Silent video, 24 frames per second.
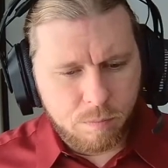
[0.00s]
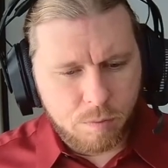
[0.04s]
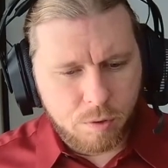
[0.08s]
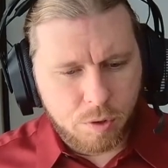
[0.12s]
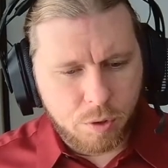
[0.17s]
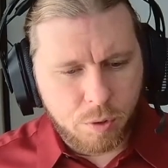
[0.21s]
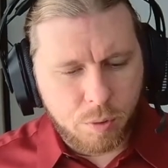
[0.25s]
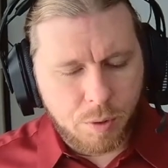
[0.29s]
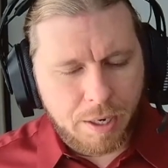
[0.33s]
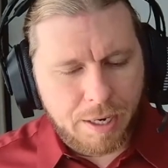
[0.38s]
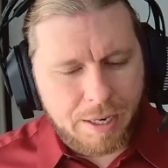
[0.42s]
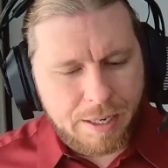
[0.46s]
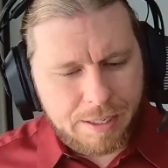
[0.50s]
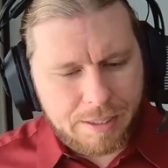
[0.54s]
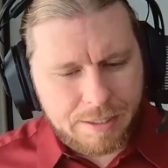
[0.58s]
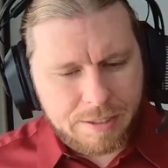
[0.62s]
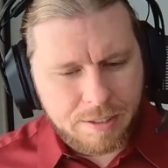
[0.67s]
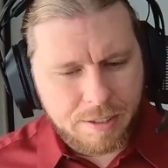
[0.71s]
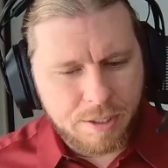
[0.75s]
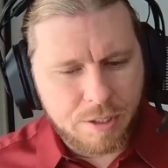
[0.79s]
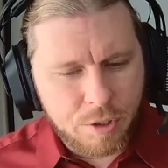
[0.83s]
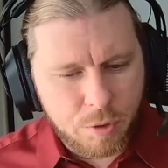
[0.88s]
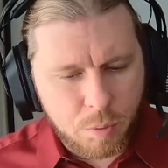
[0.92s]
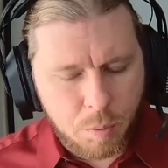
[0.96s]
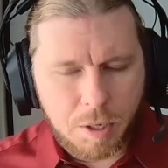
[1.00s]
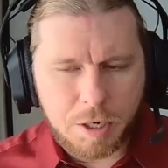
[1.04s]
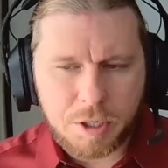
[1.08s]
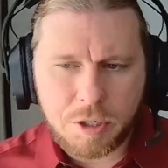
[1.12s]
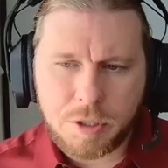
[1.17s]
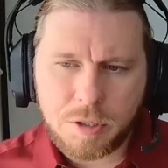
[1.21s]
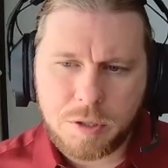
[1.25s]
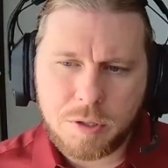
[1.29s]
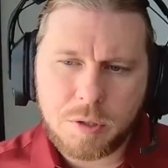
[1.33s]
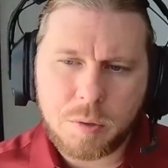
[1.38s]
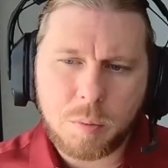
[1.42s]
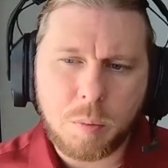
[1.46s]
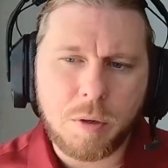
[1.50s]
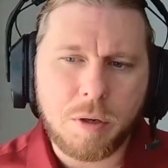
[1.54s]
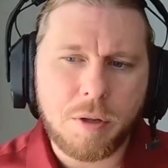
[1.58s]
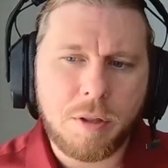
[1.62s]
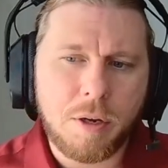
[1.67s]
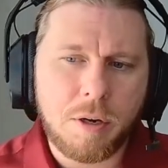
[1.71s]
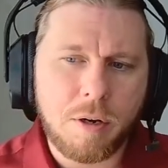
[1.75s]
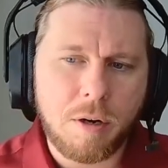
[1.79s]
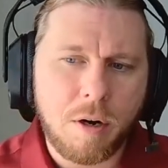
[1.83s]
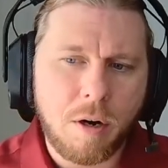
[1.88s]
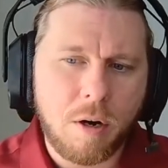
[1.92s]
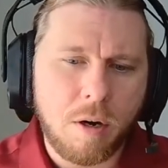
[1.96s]
creating situations where
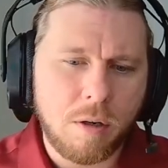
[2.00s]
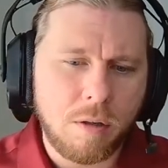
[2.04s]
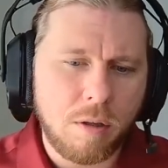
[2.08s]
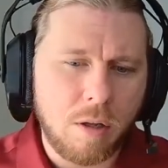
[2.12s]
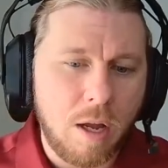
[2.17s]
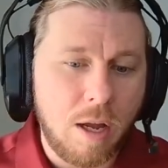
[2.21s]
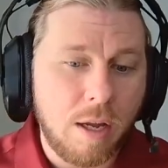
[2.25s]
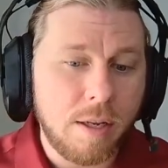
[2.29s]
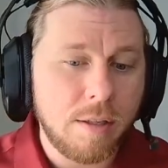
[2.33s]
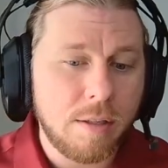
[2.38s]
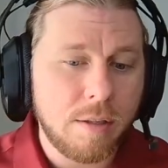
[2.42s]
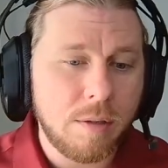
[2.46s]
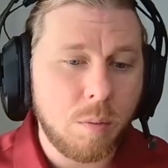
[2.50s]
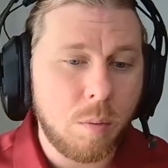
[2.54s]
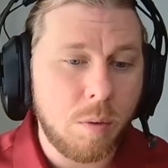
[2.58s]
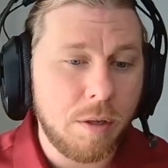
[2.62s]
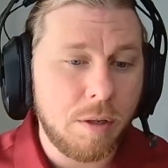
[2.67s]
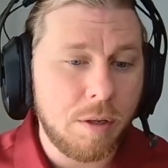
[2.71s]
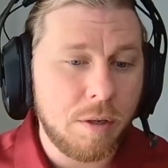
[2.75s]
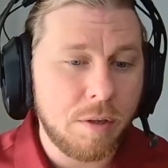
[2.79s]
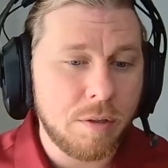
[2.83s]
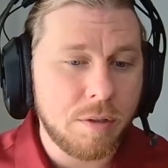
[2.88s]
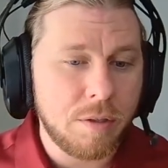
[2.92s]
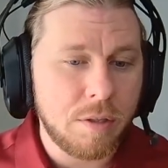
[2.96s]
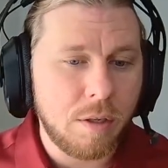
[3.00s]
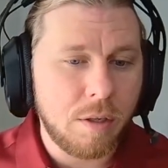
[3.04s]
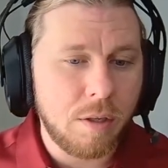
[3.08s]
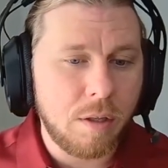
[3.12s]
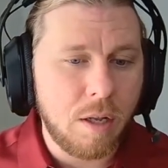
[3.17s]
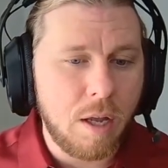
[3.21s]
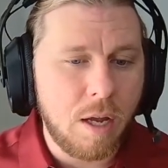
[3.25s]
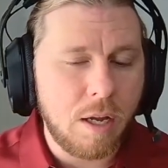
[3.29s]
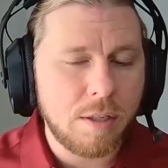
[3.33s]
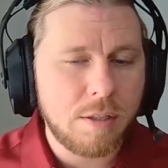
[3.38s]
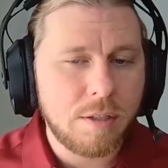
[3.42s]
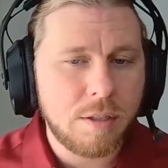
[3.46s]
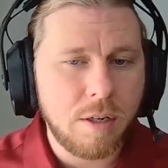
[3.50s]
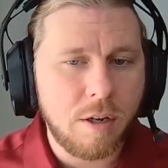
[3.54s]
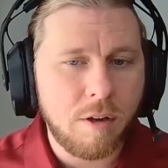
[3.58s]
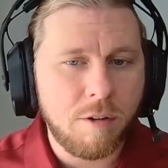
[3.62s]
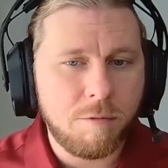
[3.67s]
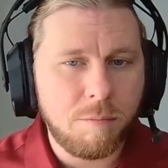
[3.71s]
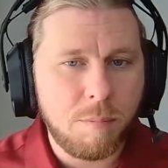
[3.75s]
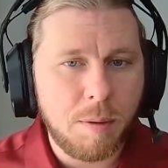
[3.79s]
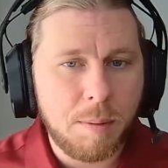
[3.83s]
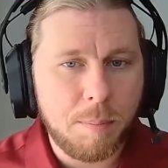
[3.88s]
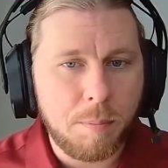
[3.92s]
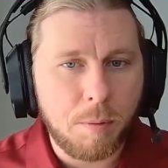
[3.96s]
there's lots
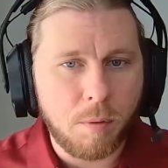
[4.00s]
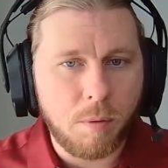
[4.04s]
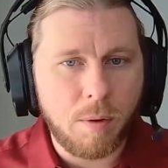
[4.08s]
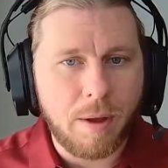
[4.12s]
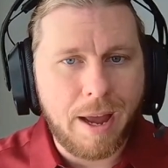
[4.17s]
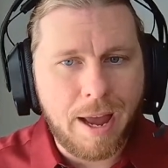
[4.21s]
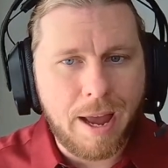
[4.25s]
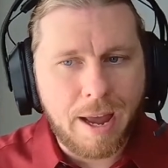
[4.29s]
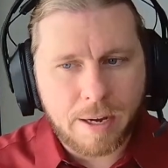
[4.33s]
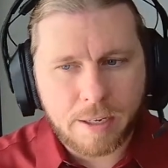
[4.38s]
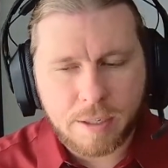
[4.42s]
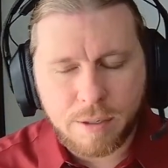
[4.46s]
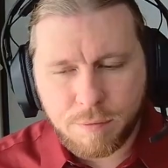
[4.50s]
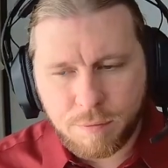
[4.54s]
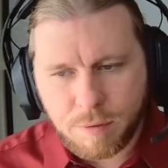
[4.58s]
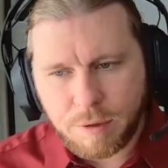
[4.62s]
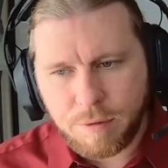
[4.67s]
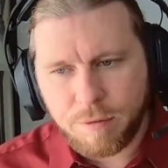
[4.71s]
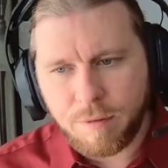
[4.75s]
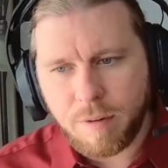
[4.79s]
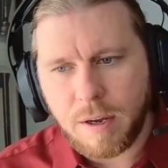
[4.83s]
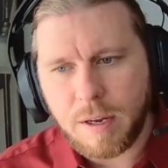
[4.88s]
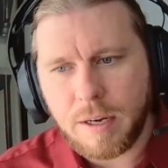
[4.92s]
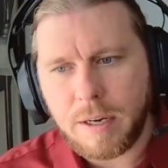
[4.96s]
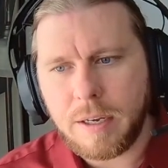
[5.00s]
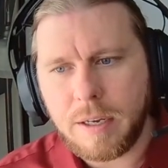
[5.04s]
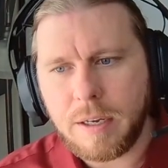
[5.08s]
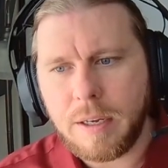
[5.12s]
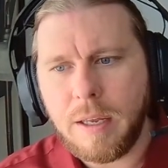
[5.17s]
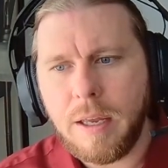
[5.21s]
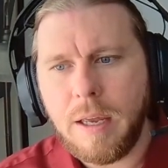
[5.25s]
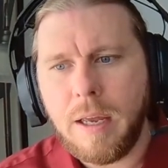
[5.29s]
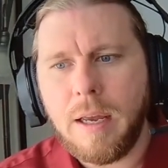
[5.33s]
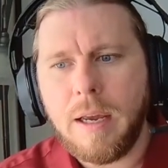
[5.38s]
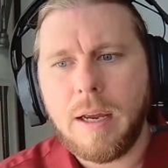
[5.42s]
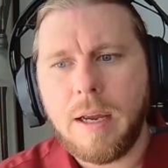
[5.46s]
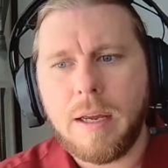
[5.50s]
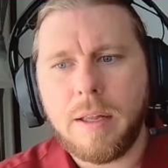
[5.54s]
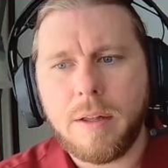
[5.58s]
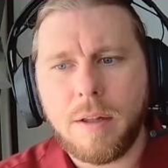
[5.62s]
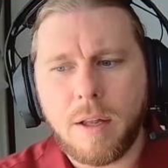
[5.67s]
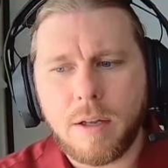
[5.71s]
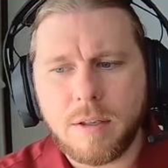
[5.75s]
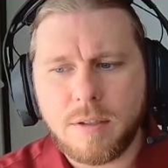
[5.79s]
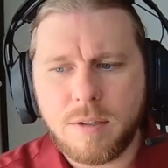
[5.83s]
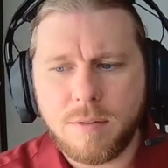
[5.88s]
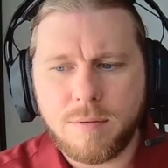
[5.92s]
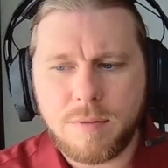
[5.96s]
of people actively fighting and
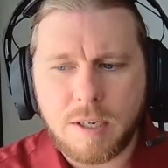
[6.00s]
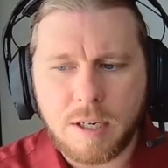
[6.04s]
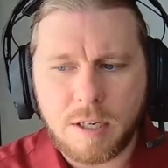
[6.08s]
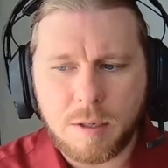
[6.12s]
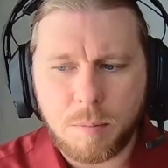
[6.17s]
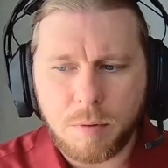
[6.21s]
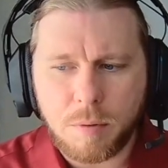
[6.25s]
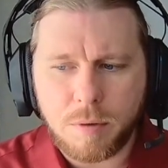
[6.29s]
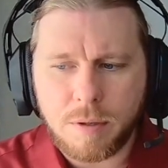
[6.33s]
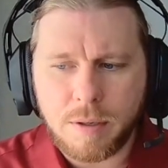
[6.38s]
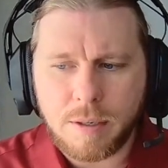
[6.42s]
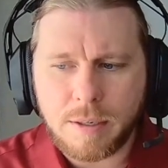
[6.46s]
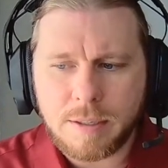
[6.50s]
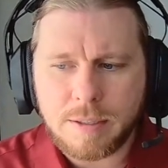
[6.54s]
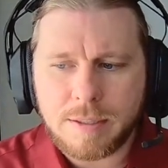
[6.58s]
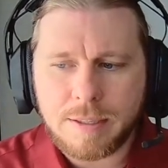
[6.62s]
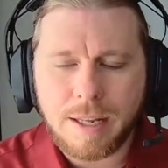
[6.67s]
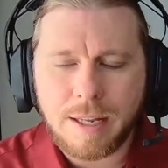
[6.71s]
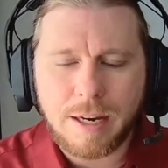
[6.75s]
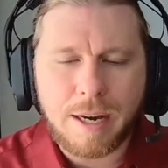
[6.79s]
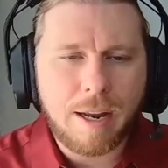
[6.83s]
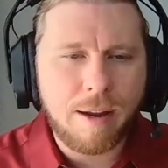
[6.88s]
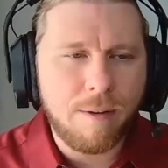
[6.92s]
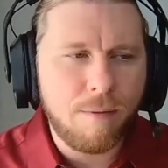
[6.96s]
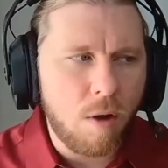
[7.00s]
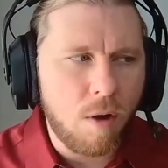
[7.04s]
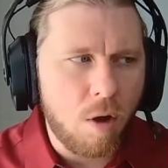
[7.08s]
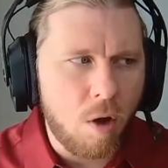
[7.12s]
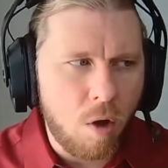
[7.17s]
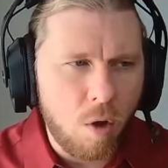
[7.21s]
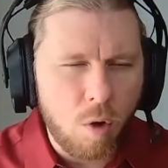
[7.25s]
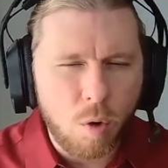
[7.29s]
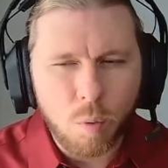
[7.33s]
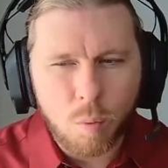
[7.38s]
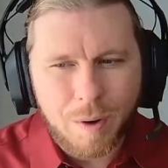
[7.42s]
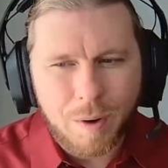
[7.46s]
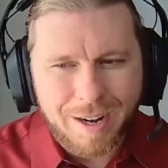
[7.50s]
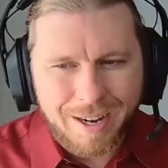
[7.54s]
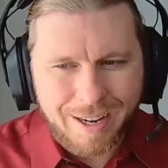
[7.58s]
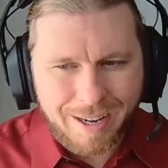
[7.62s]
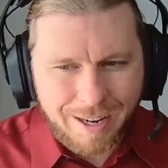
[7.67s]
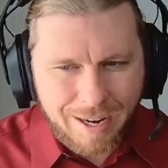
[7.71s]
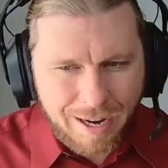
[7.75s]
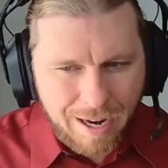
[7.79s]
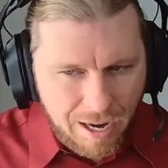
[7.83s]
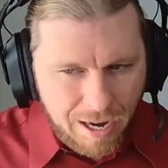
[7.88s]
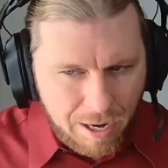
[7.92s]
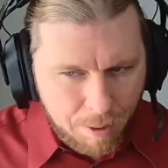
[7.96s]
lots of terrible things that have
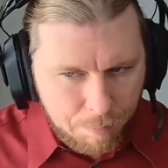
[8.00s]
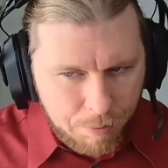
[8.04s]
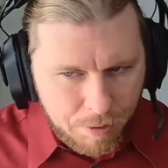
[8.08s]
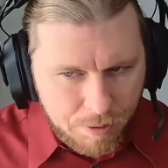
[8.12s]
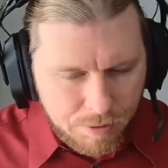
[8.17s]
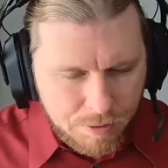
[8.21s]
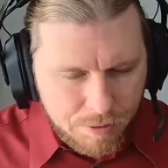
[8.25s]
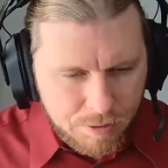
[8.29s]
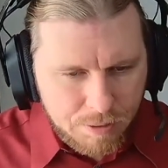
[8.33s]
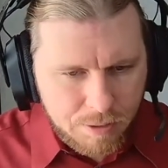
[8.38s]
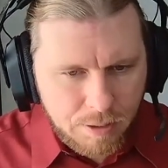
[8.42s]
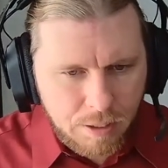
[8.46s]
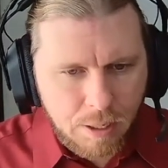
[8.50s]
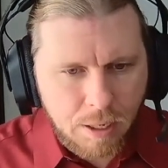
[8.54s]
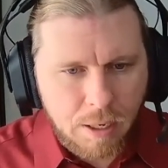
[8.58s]
already happened.